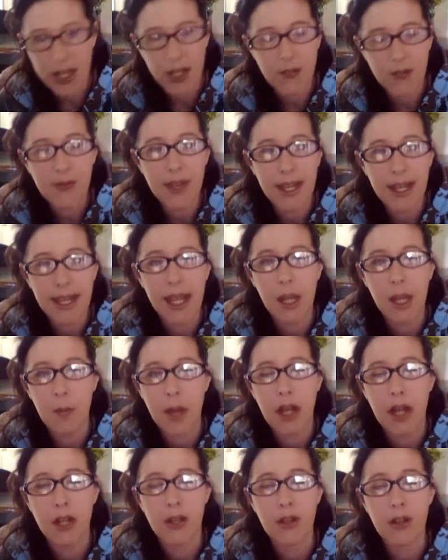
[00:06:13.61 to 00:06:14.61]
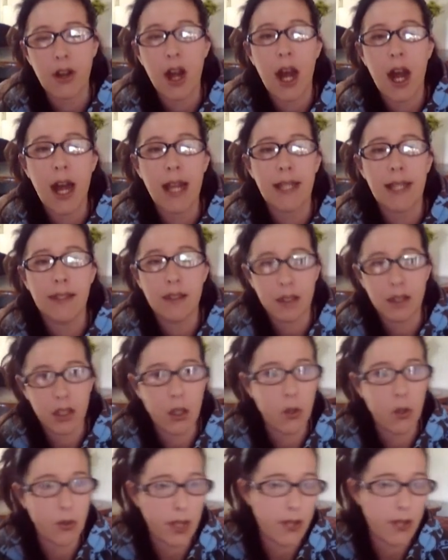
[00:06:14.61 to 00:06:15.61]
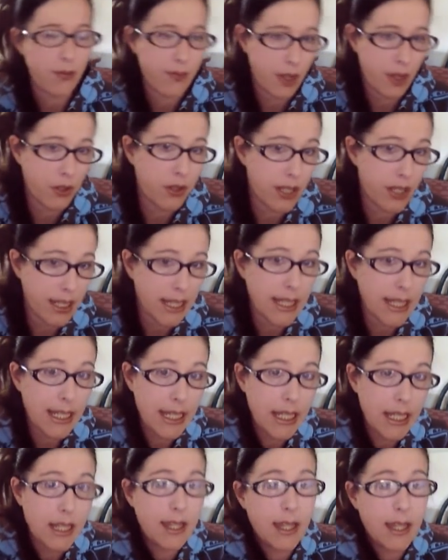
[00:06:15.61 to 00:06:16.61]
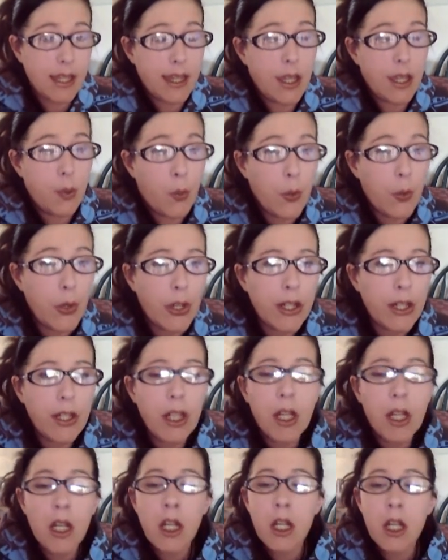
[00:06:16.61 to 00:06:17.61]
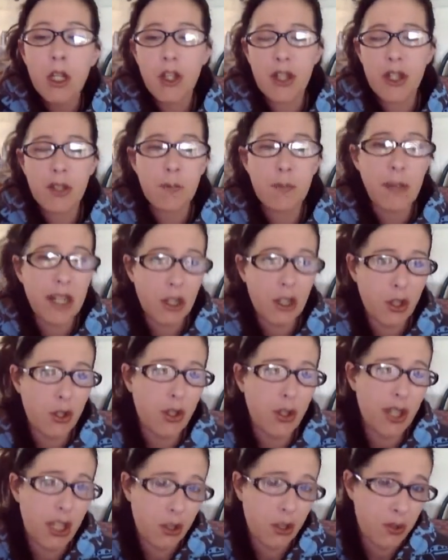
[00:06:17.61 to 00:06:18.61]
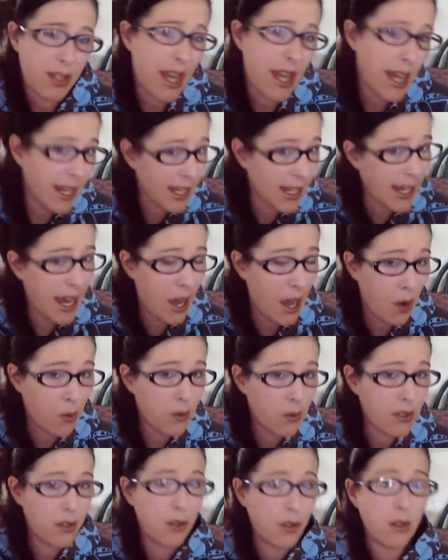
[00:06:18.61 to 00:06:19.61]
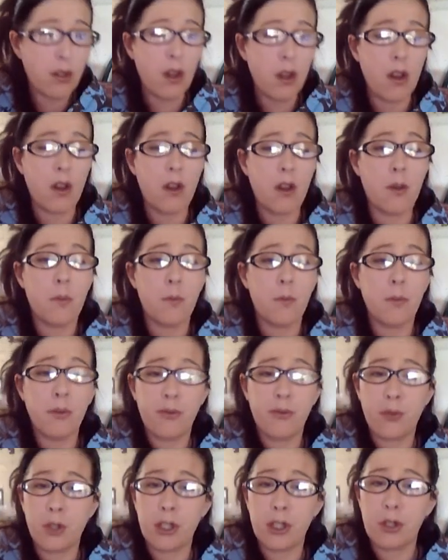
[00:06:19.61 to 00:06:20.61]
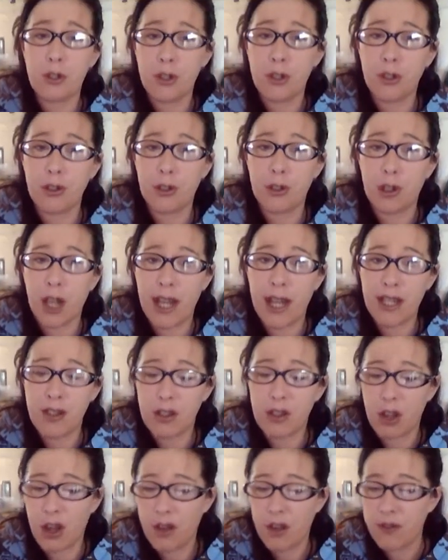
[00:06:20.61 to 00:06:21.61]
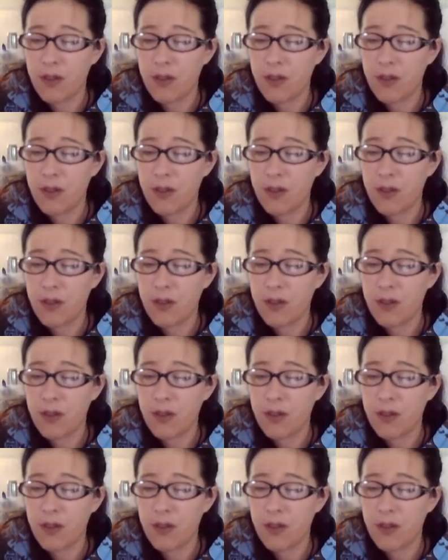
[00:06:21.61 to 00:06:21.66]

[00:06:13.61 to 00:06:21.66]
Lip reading: if they came out of their hide, you know, they felt the need to eat, that they would. Just make sure that you take it out before you turn their lights off.